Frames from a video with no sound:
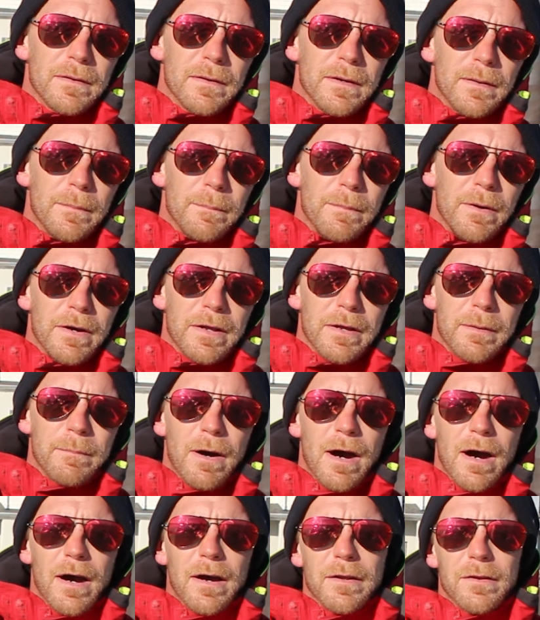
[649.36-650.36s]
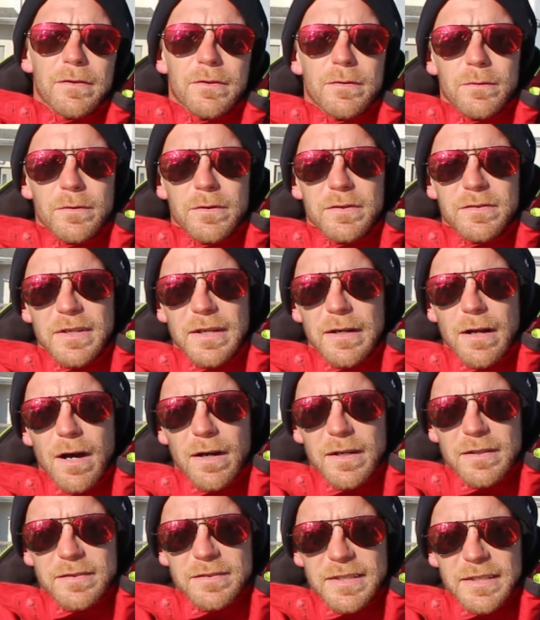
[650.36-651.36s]
a buddy of mine through the St.
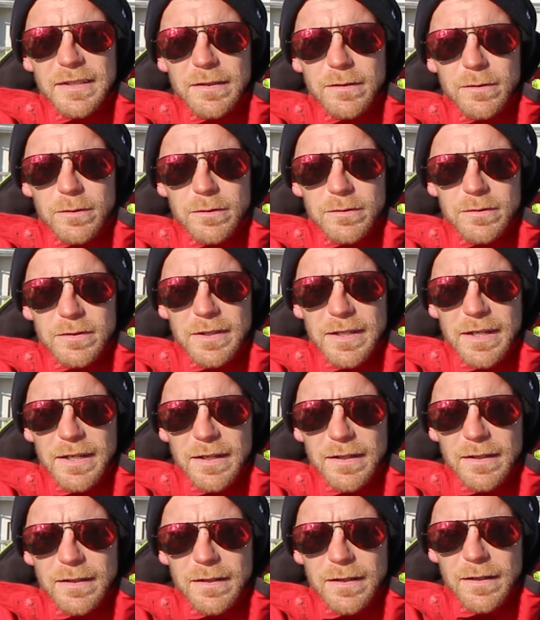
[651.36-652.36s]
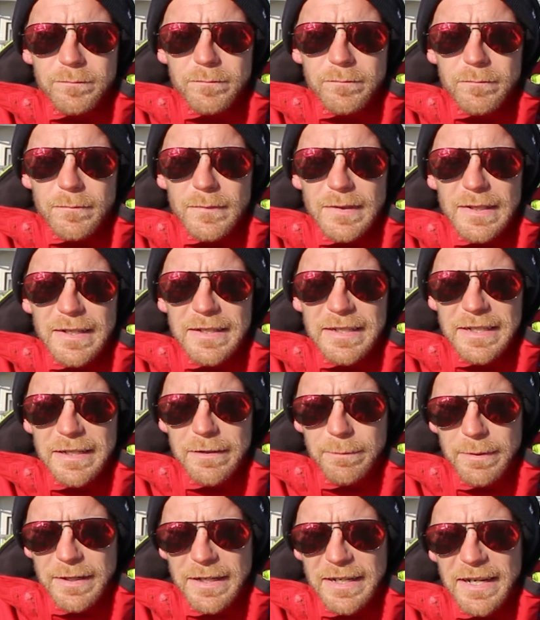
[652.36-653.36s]
Augustine cruiser net
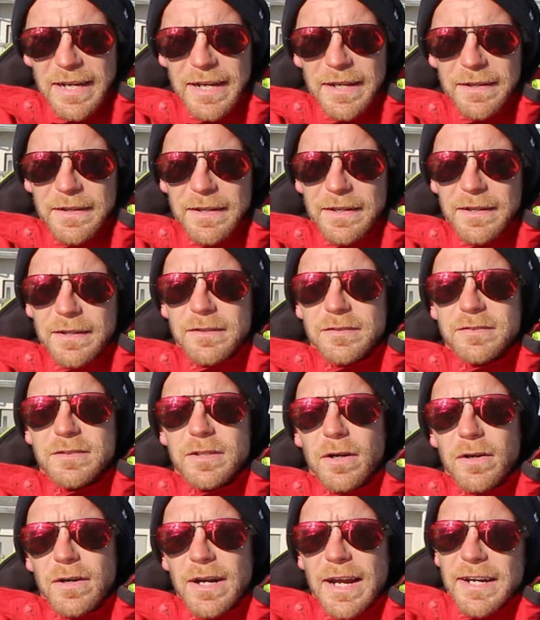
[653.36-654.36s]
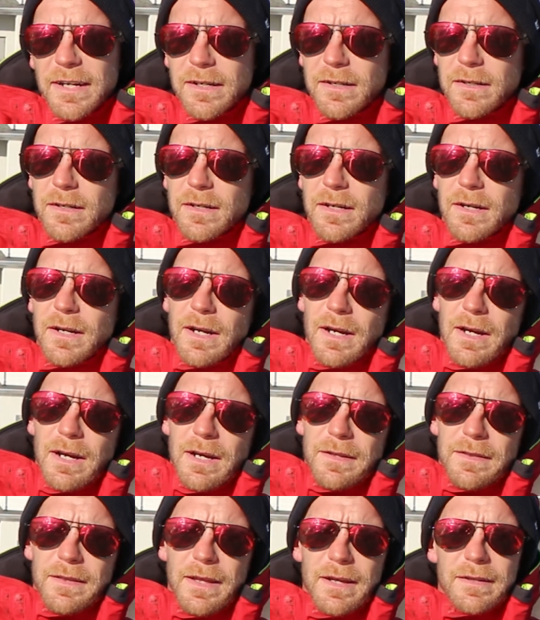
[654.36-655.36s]
give me, and then the stern anchor
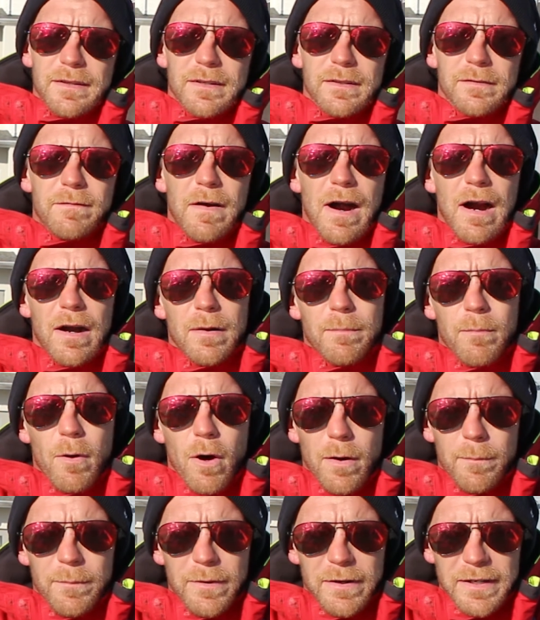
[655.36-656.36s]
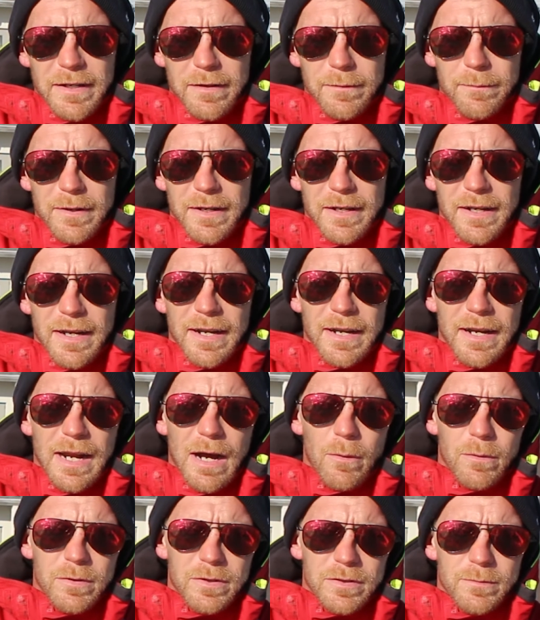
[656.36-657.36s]
that the fire department give me, and
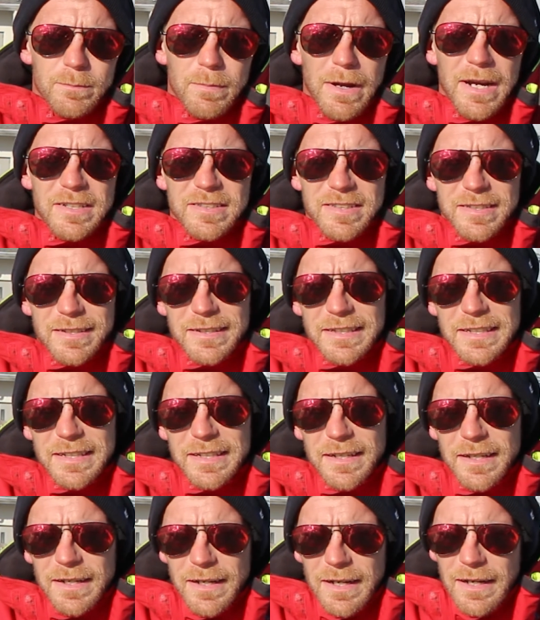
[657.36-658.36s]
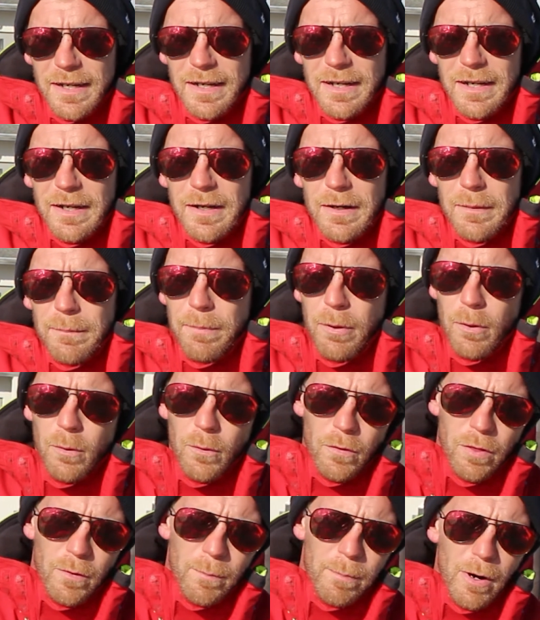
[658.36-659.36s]
I would basically
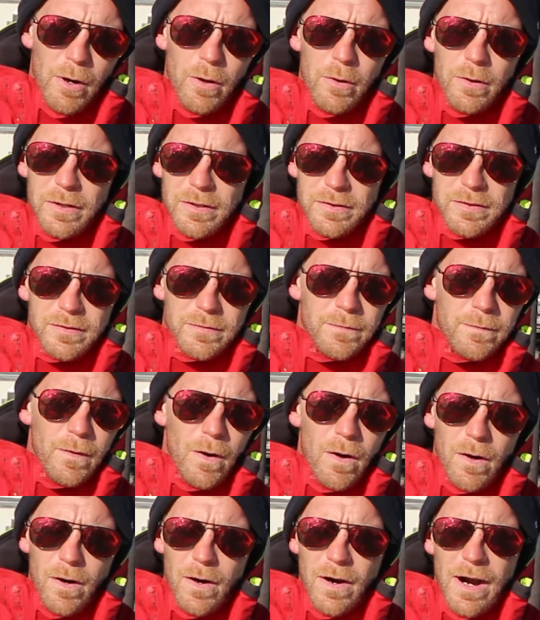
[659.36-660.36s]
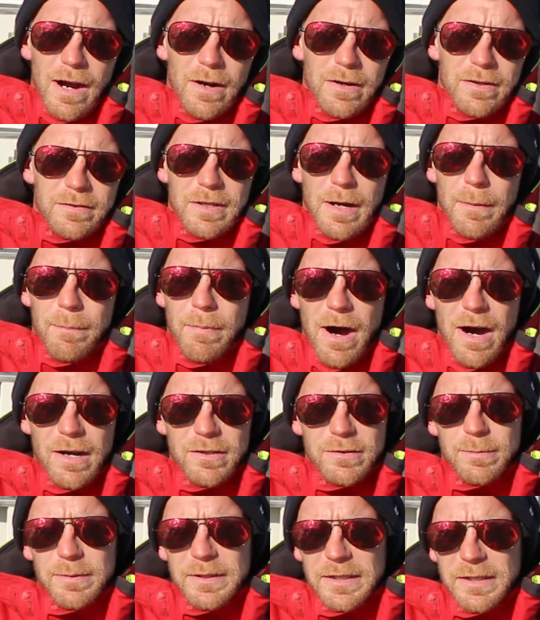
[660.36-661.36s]
pull the boat as far out as I
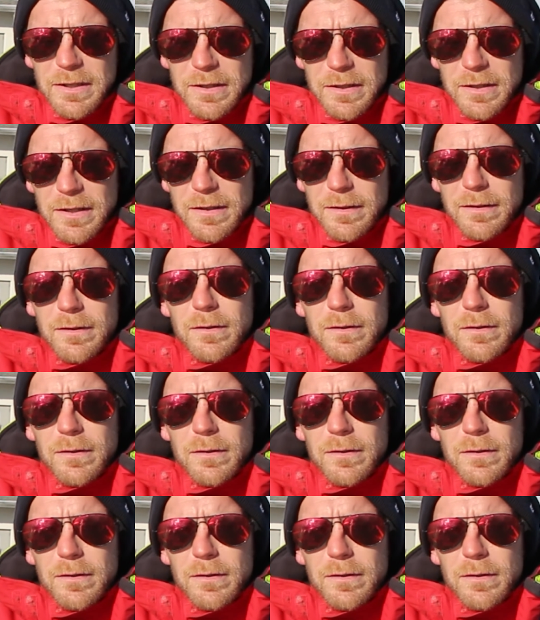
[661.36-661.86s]
possibly could